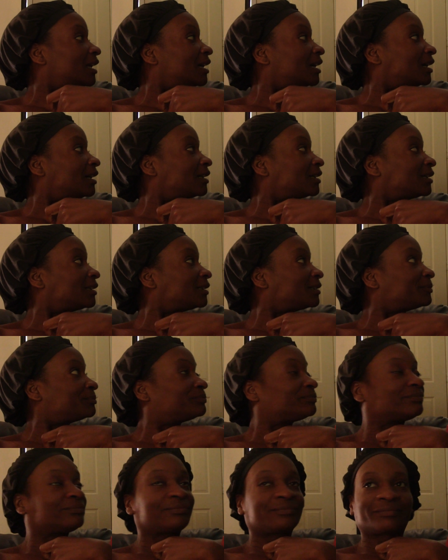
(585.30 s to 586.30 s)

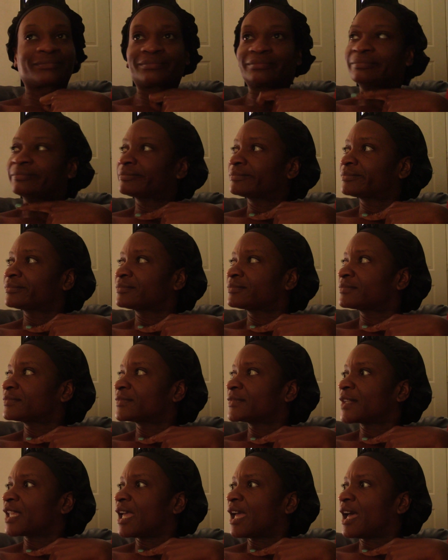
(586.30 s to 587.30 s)
Um,
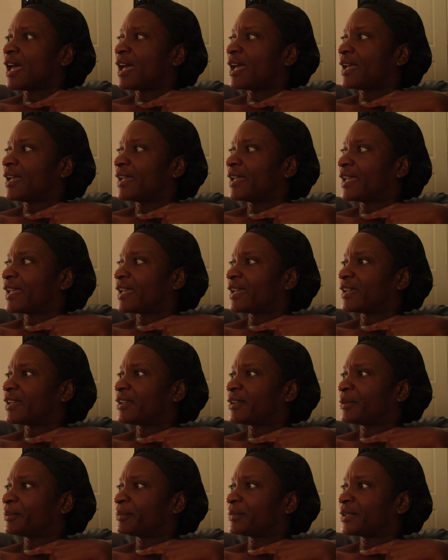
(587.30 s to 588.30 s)
I
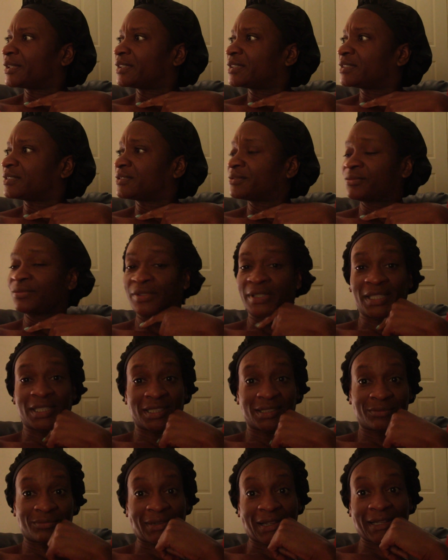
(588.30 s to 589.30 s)
am
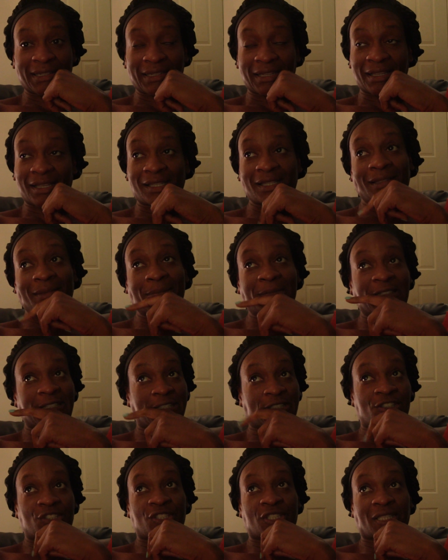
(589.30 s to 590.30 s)
really right now I'm
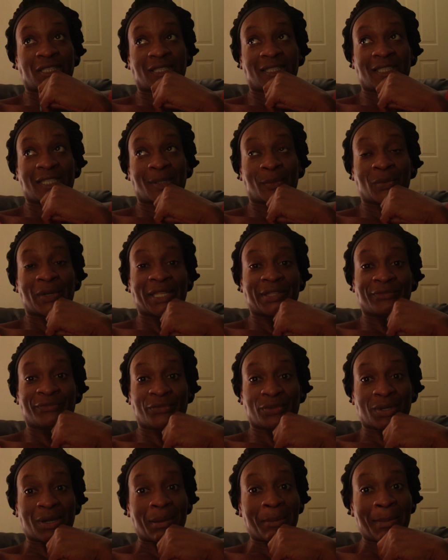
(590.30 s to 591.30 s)
just chilling waiting
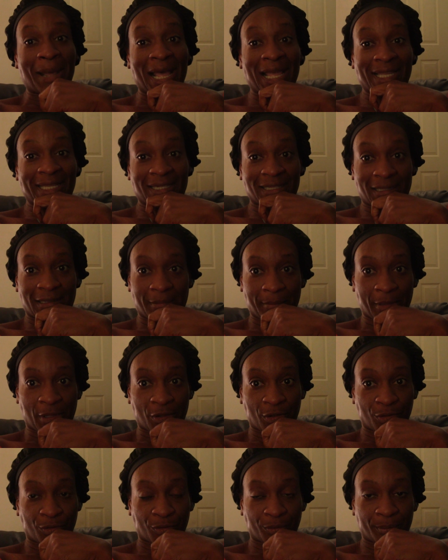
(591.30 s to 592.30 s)
for Amaya to come
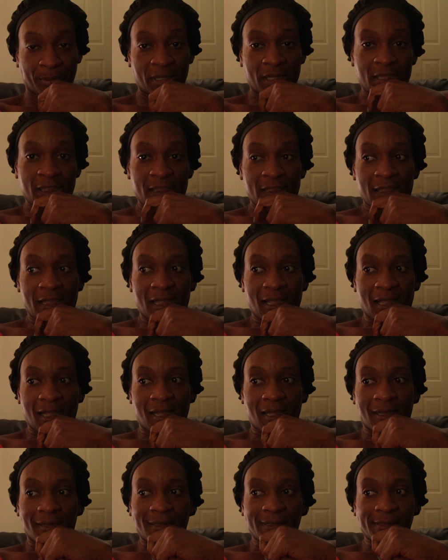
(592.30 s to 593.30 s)
home
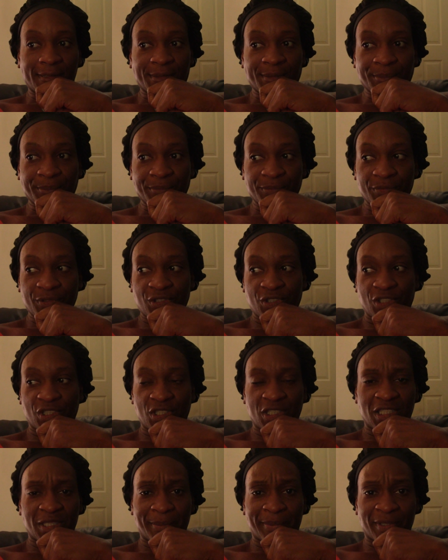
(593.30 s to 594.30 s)
um,
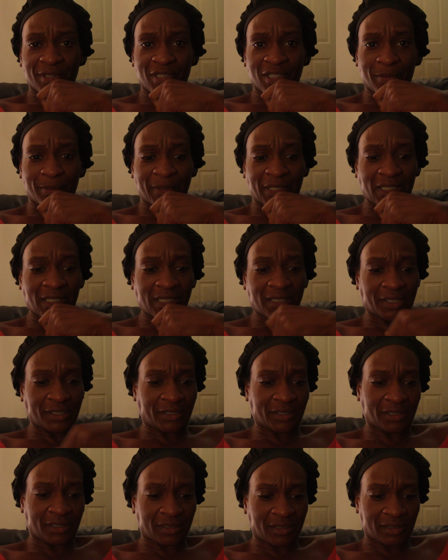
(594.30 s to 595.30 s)
she's supposed to be
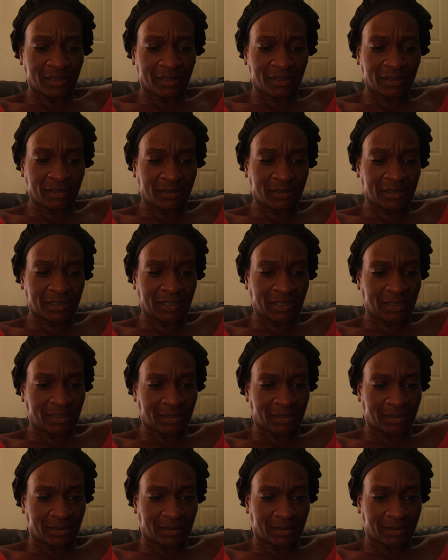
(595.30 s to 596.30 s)
here
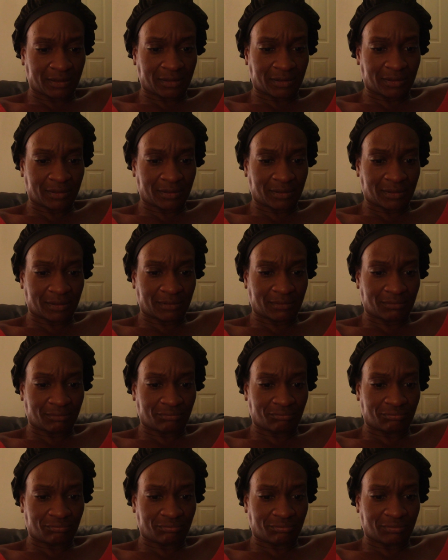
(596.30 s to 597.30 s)

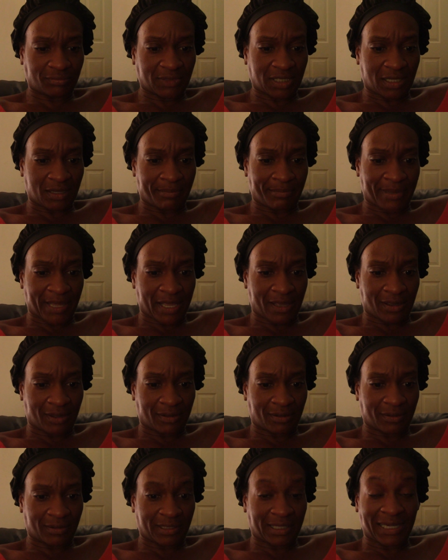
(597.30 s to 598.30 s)
in
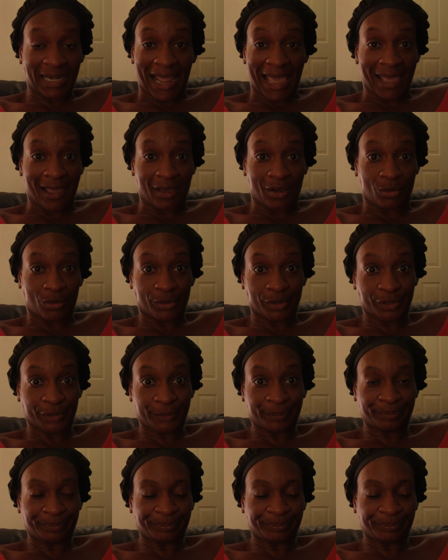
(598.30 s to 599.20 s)
about an hour